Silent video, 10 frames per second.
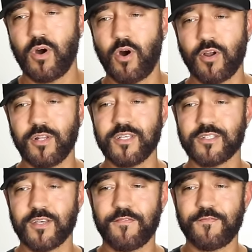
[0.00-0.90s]
on our
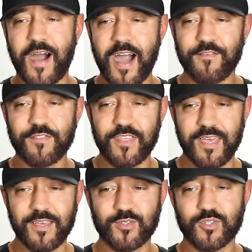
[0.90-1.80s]
list of five
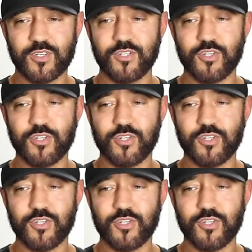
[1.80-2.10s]
things